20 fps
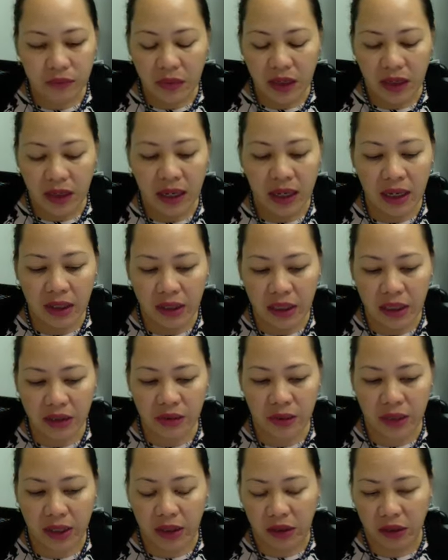that's
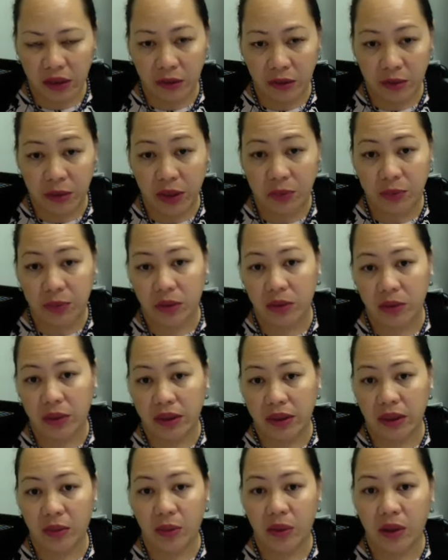why a lot of people, when
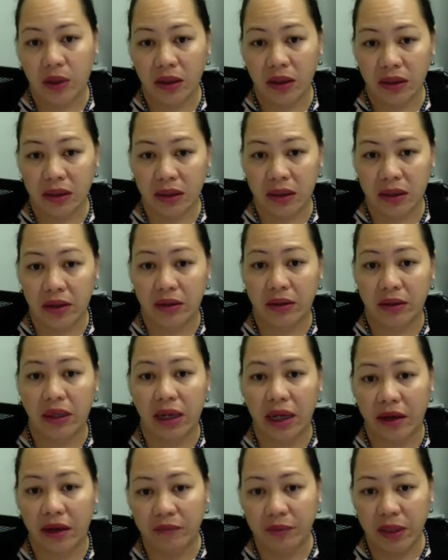they walk in here and they
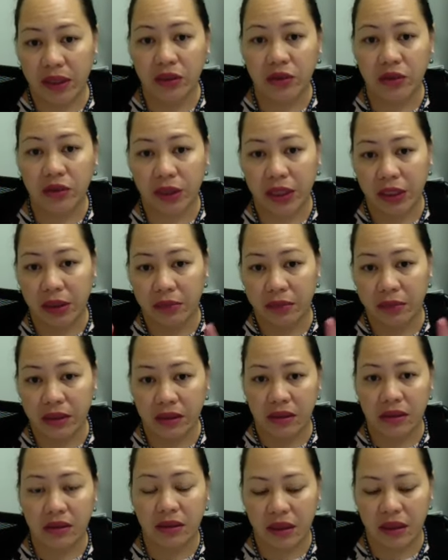have big dreams
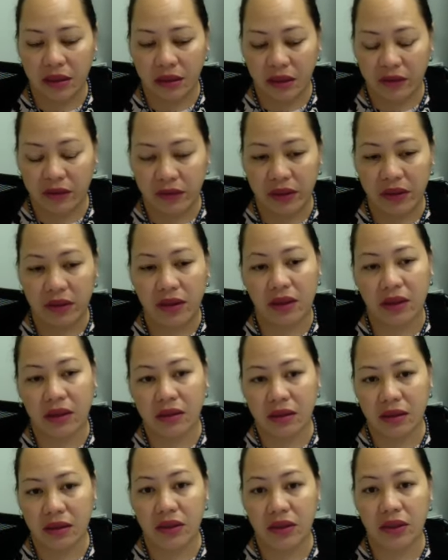and everything, I
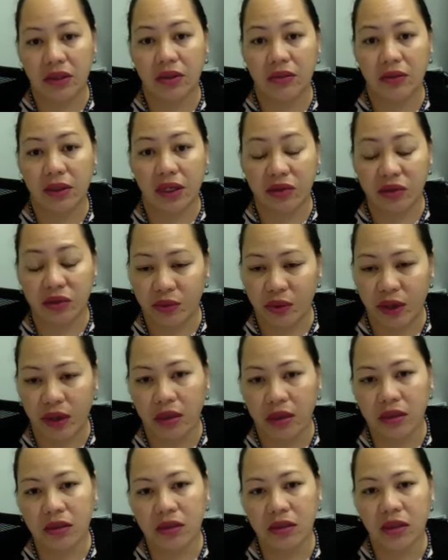said to you, that's
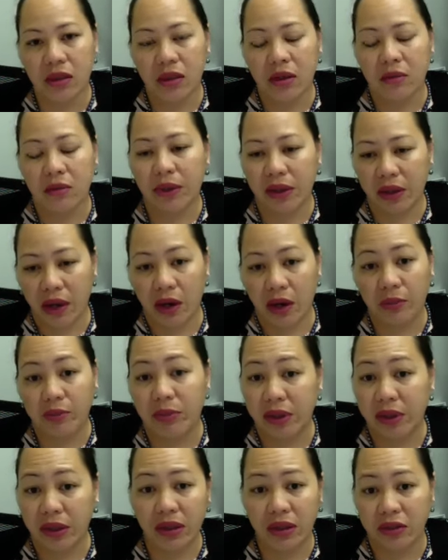great, but how
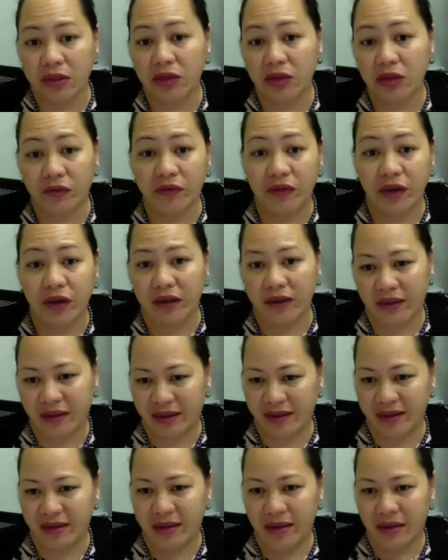big is your
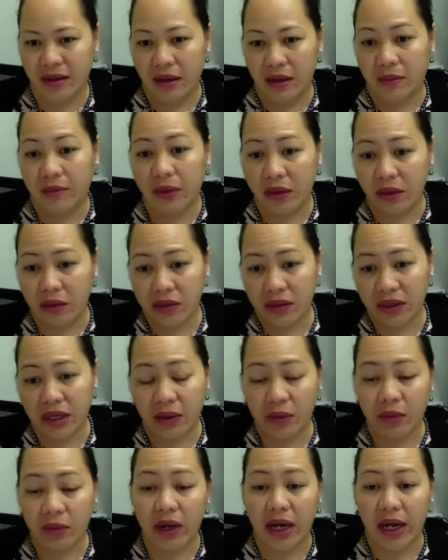faith? Because
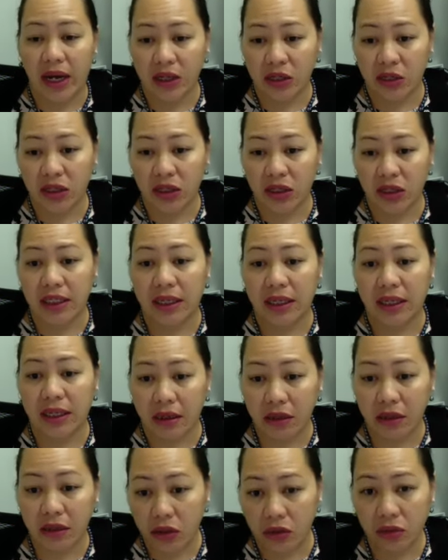that will actually
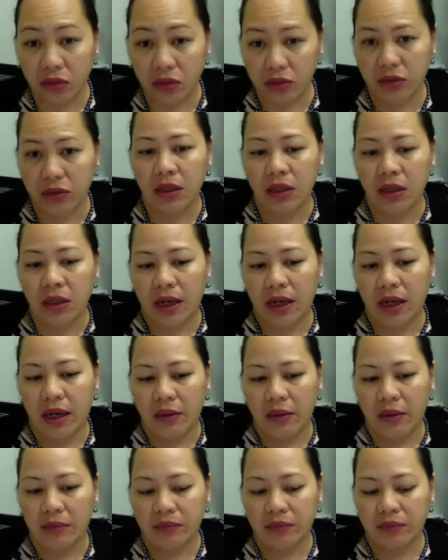get you
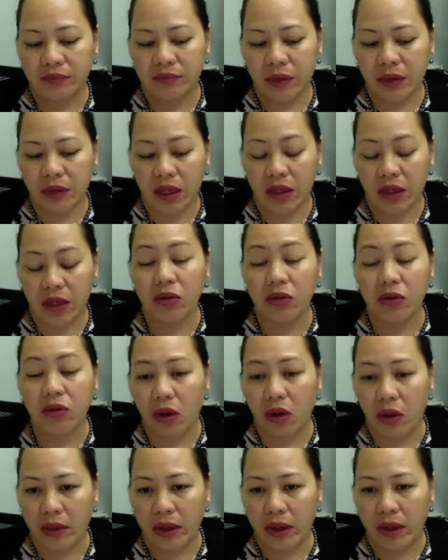
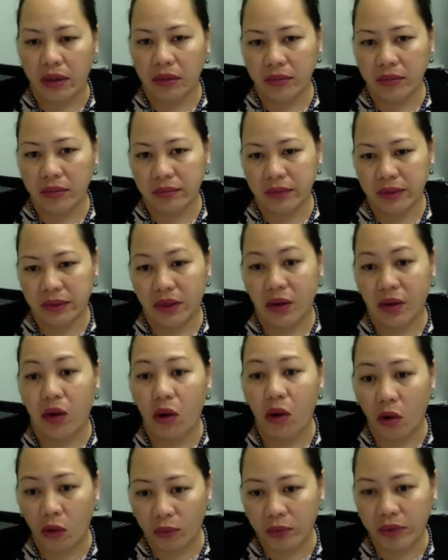going. The
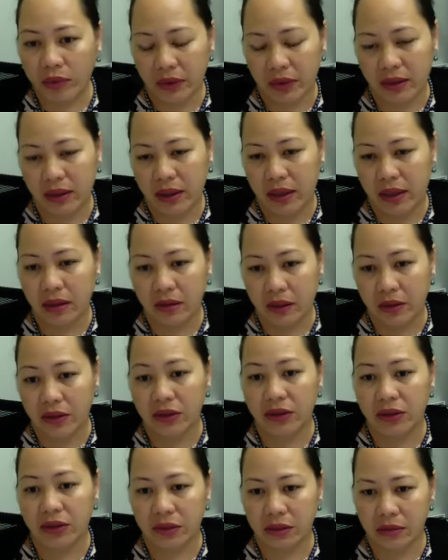hope that
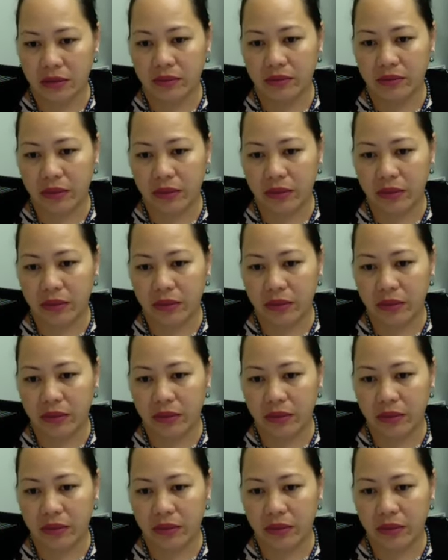there's,